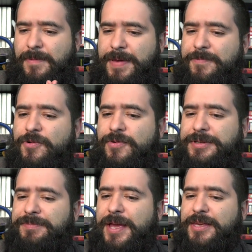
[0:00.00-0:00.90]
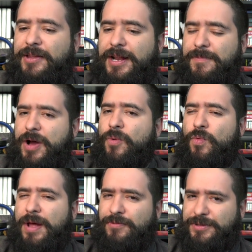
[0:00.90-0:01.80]
people were speculating about
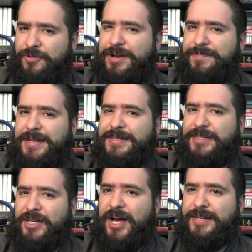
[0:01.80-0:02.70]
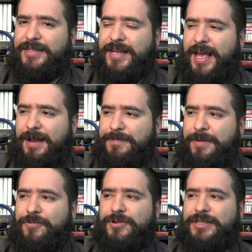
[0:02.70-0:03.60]
what was going to be discussed, and
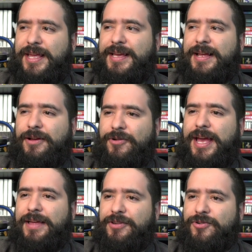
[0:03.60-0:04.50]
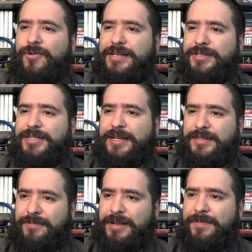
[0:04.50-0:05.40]
people were thinking, okay, they're going to say
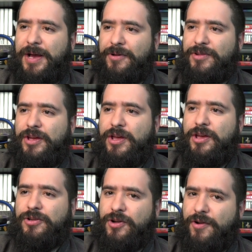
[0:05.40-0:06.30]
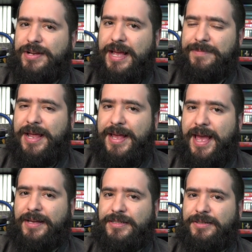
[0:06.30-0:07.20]
something about Codename
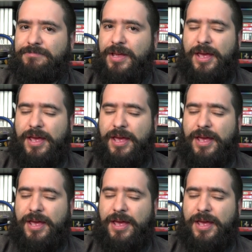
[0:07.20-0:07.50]
NX.